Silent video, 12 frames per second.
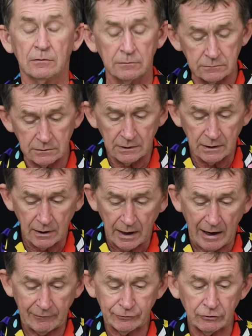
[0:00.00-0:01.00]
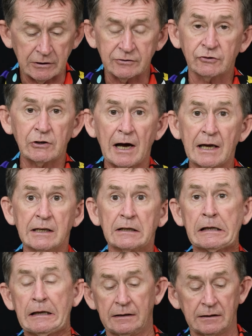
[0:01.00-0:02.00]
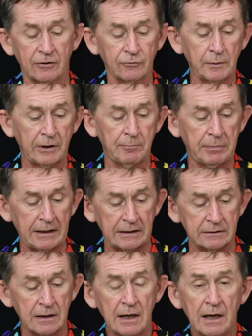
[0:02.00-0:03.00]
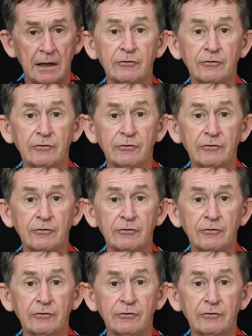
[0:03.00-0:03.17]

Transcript: So after it's dry, you clean this with a blade.